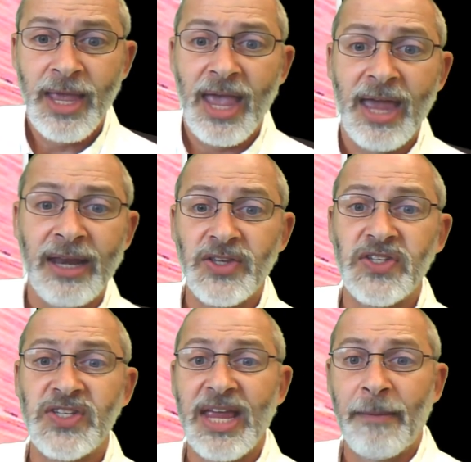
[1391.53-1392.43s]
An
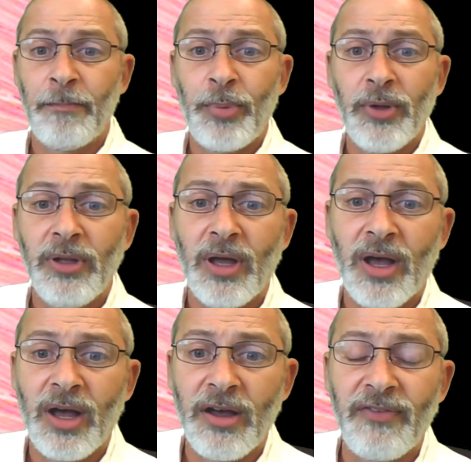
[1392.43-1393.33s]
example
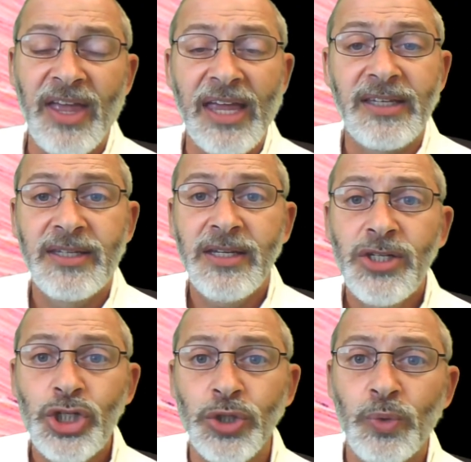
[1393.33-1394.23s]
of a
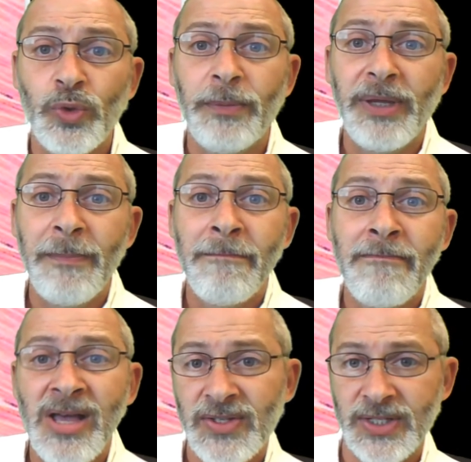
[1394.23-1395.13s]
tissue would be
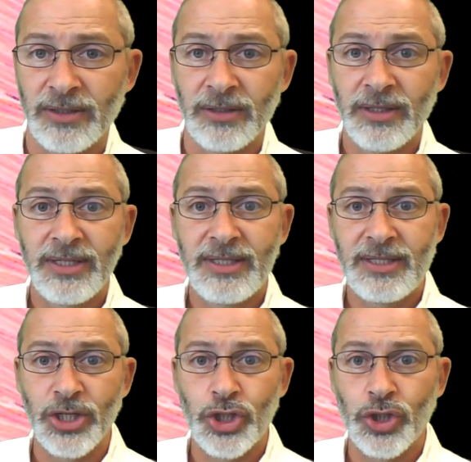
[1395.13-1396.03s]
muscle
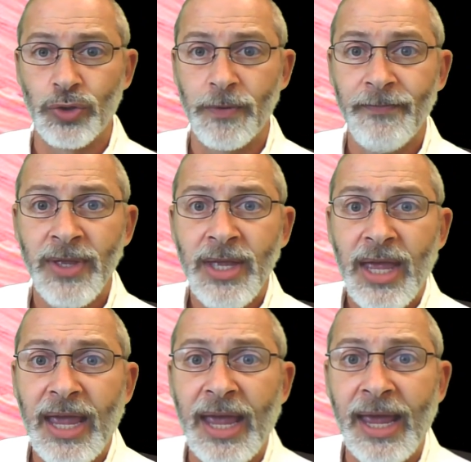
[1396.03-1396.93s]
tissue.
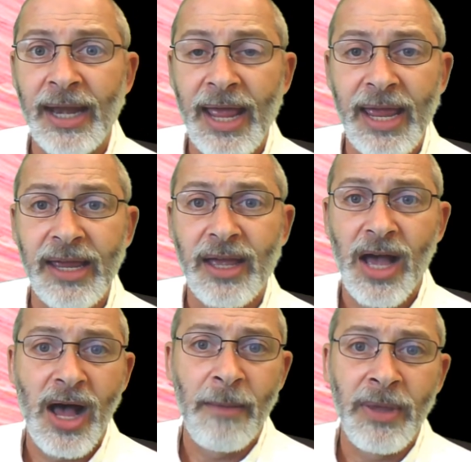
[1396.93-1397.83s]
And a
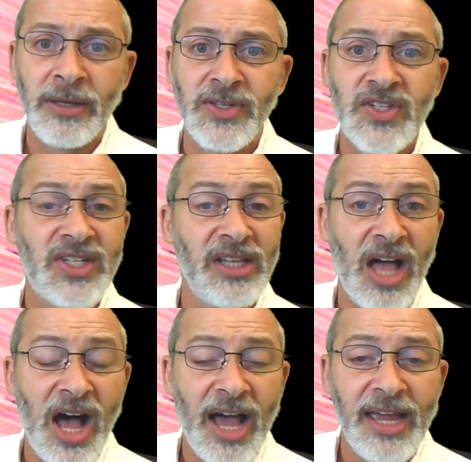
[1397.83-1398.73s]
common
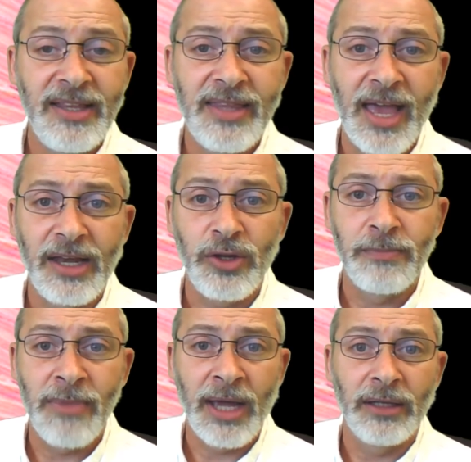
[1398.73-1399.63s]
slide that you
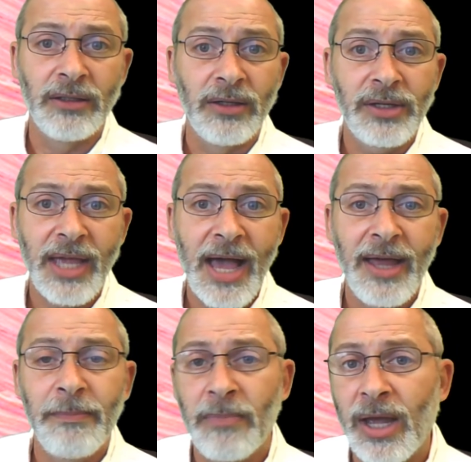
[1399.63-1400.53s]
might look
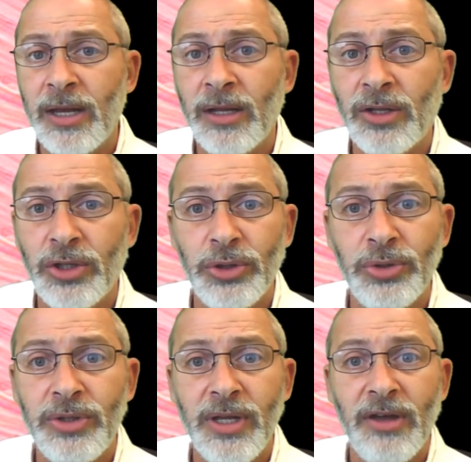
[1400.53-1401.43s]
at might
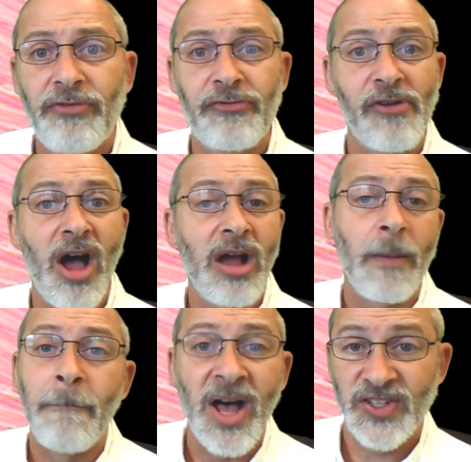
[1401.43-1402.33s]
include the
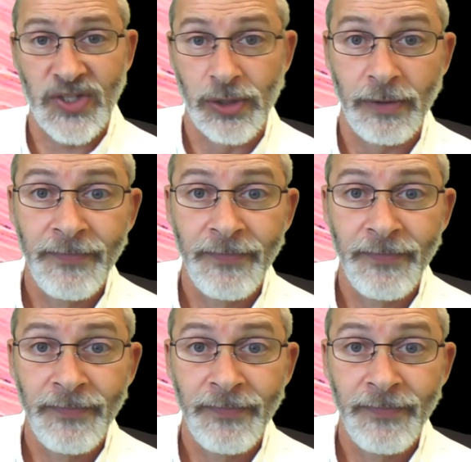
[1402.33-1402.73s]
frog muscle.